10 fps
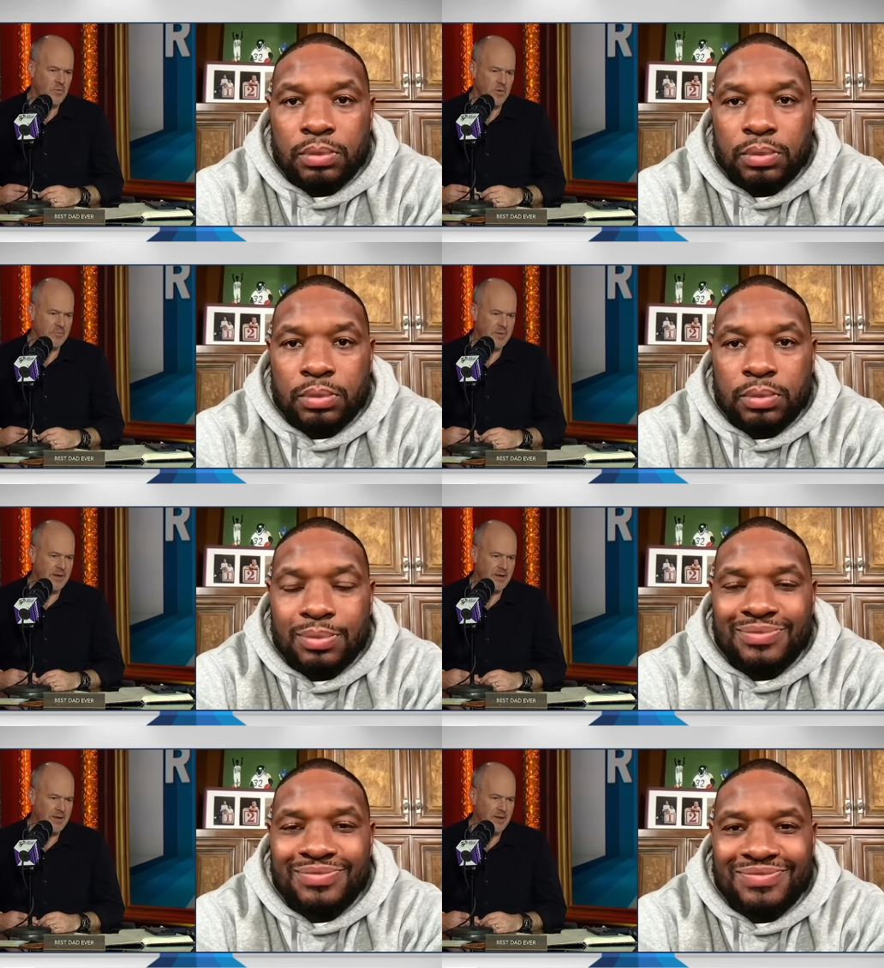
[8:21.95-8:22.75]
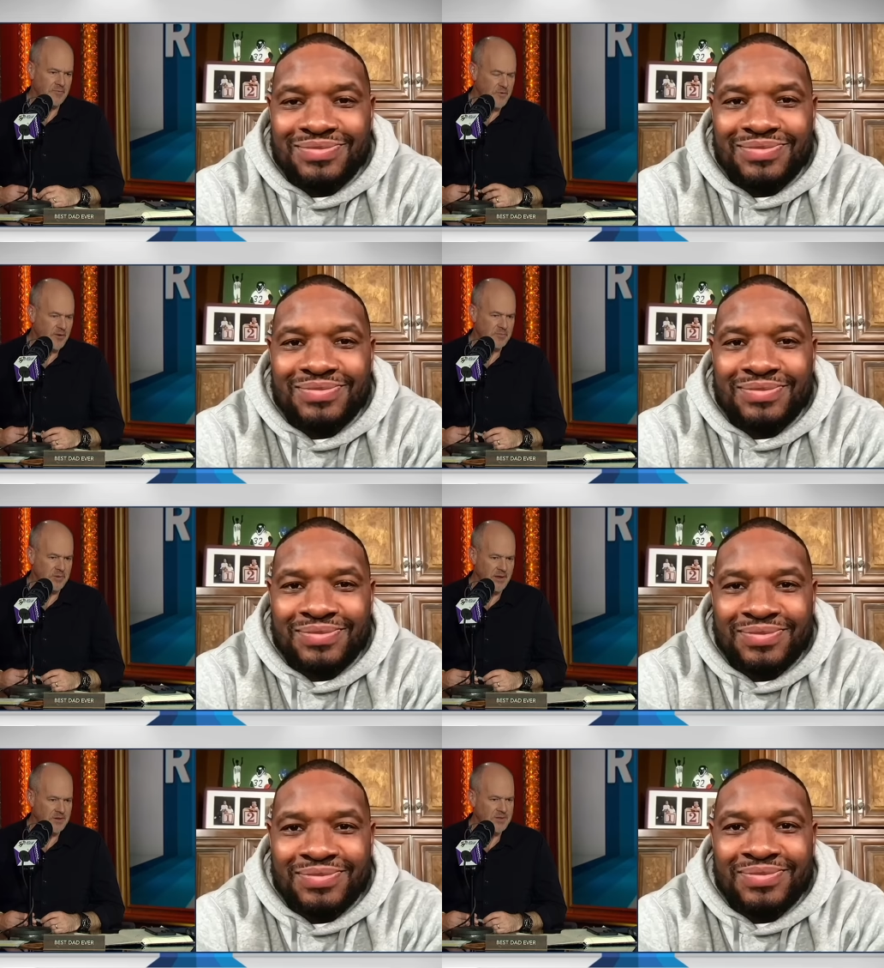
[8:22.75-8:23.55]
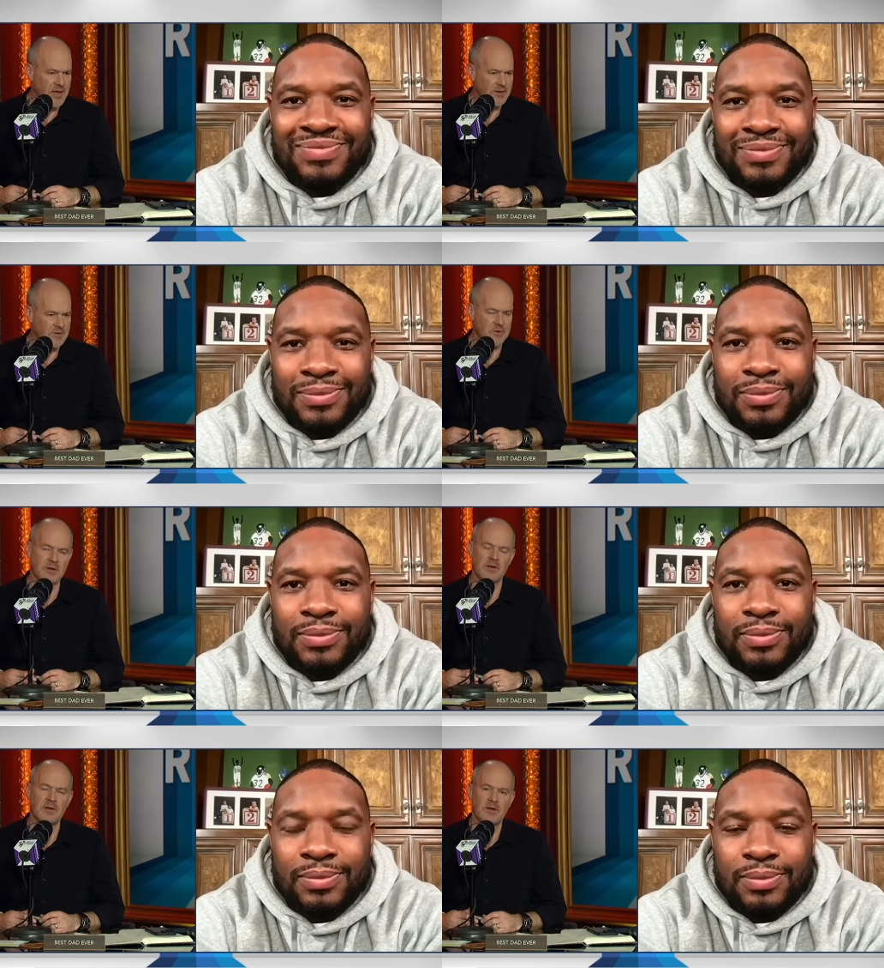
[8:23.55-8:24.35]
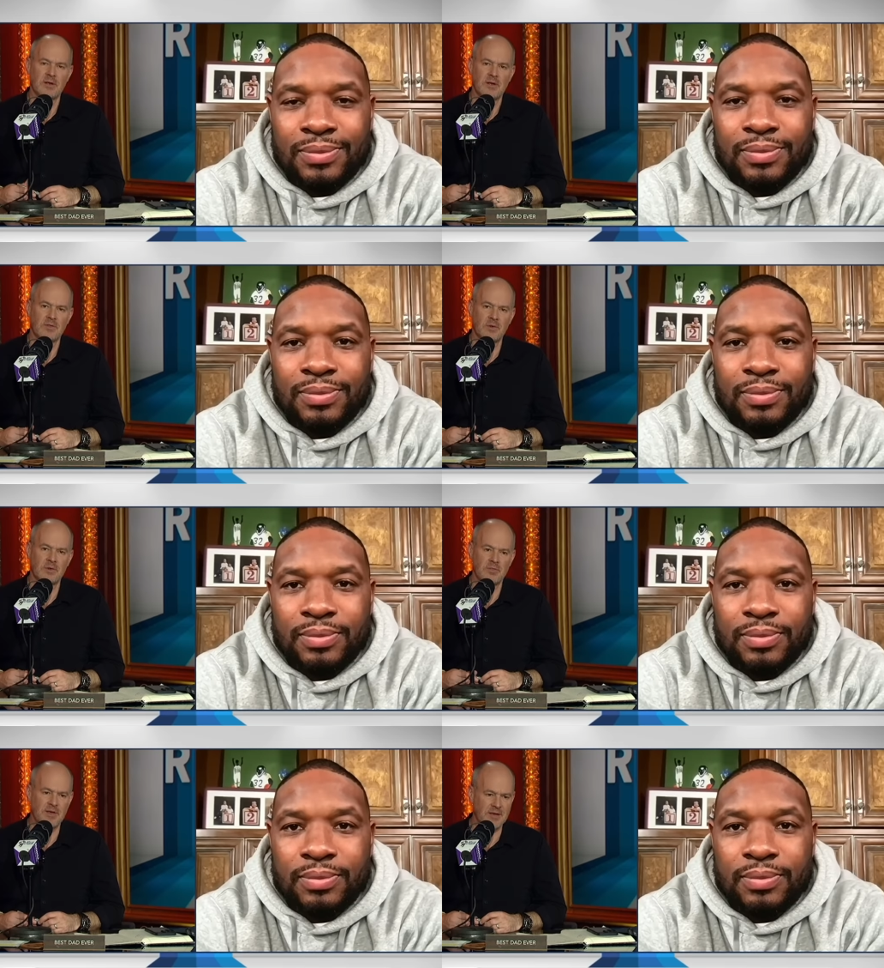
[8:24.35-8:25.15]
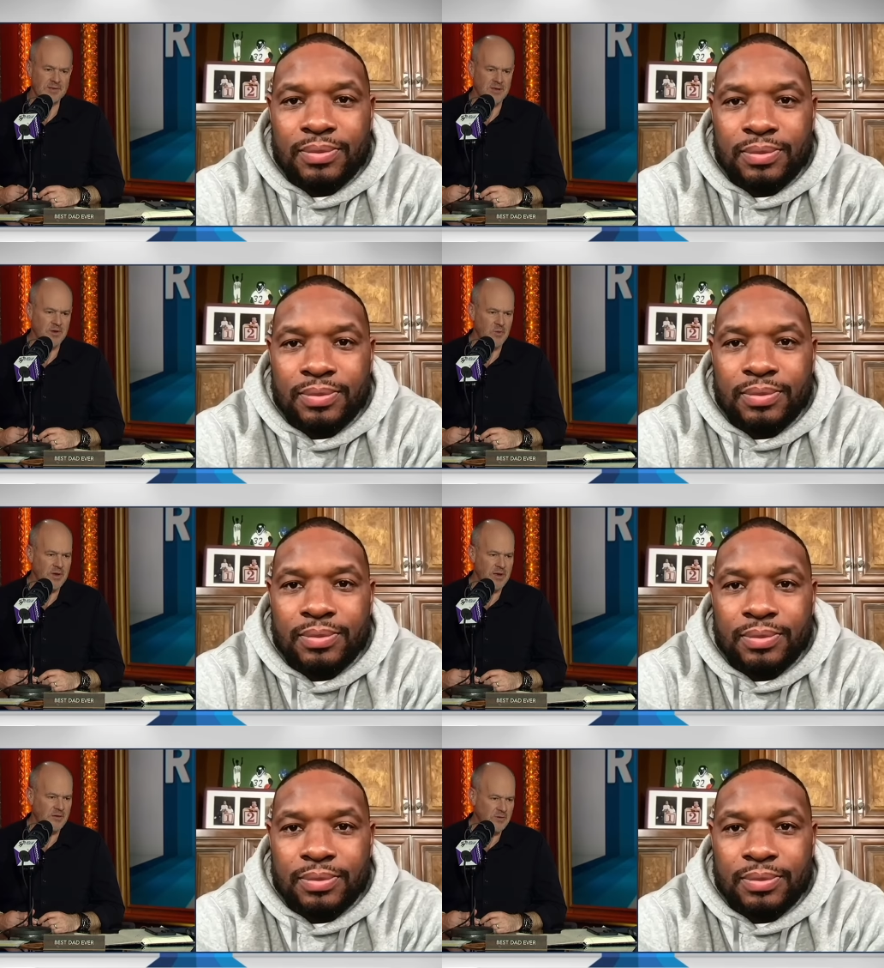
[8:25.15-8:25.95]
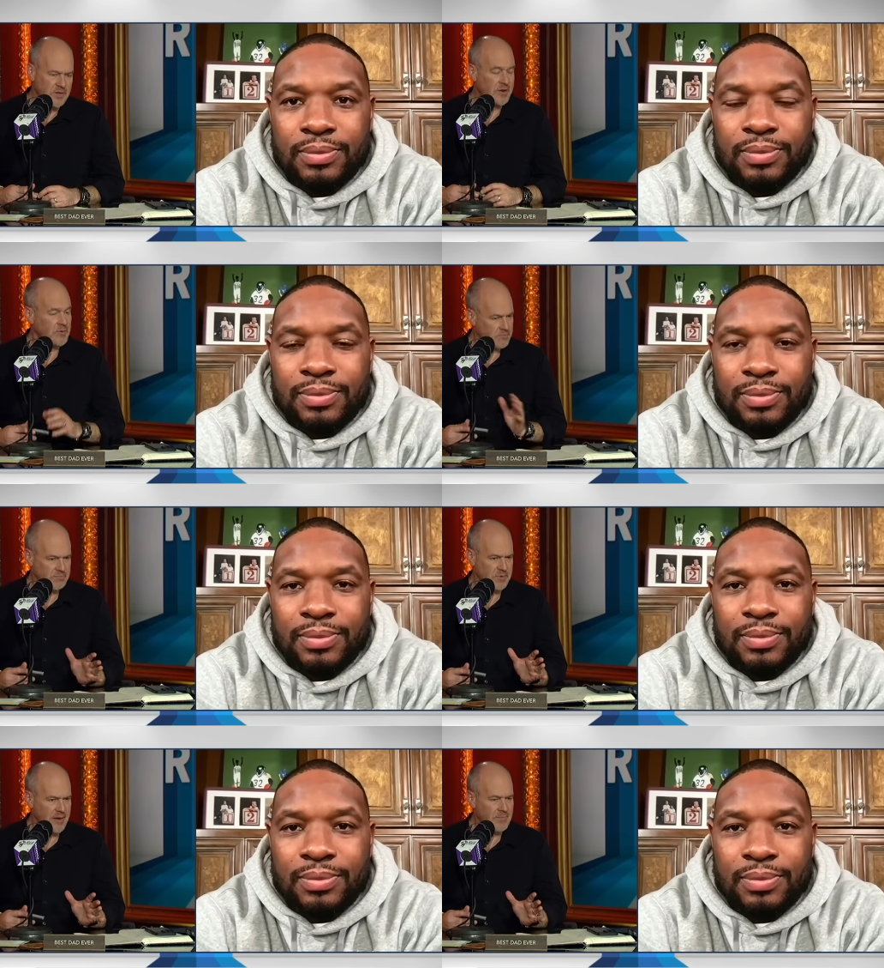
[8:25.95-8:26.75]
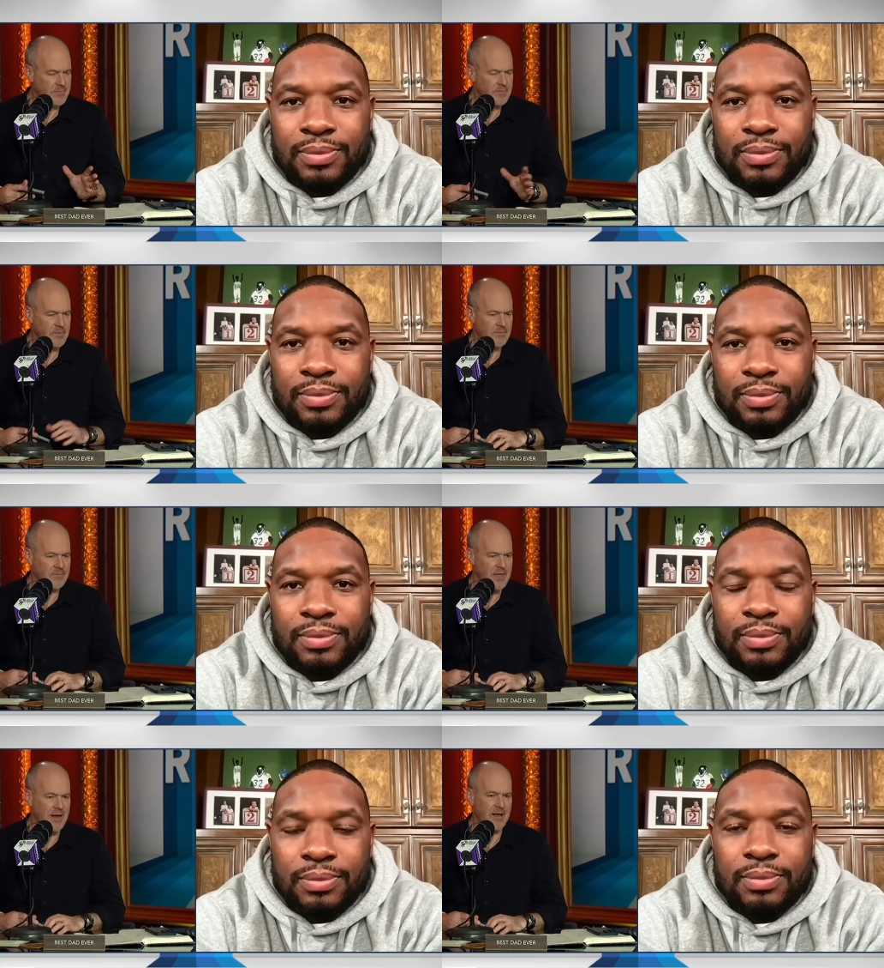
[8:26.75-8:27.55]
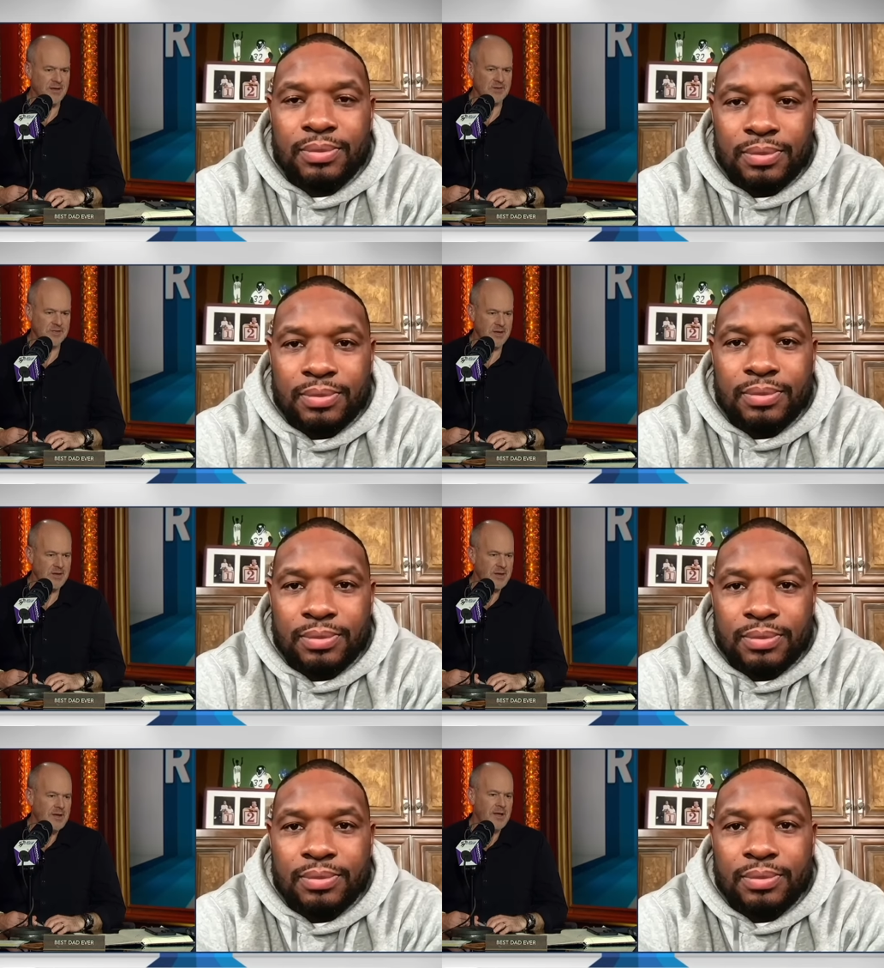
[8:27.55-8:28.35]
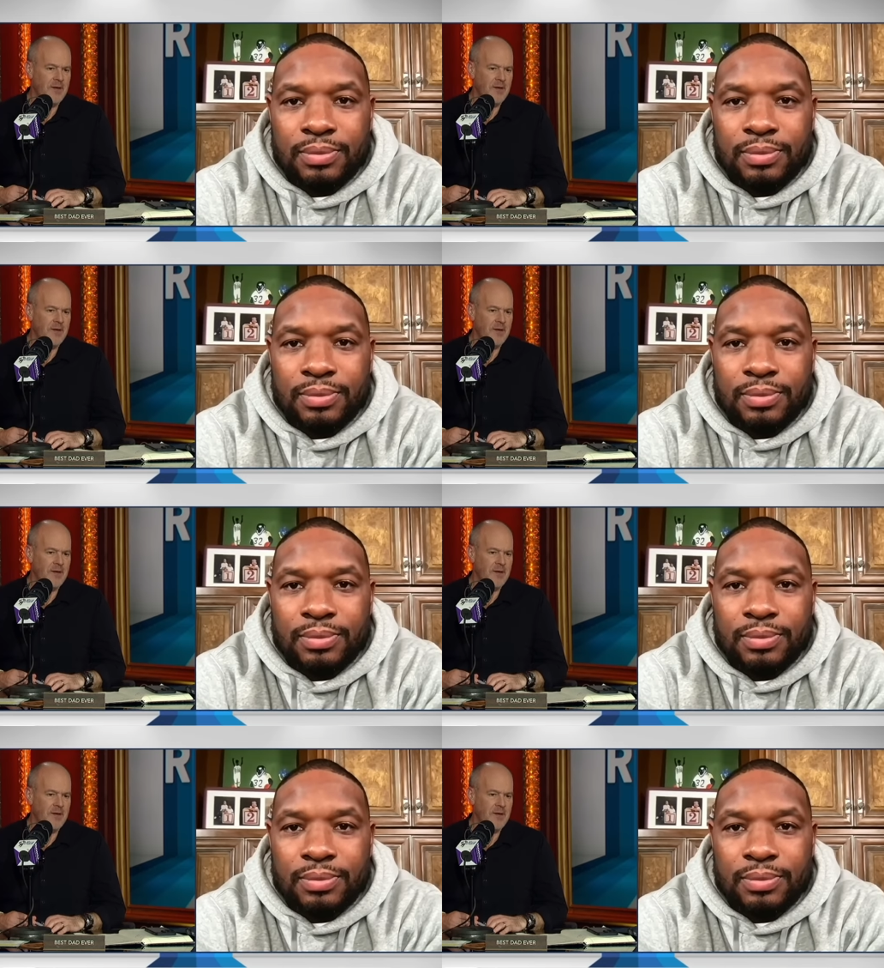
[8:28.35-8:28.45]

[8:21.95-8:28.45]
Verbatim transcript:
Speaker 1: would be in first place entering the Thanksgiving weekend, you'd say, yep, that I can see.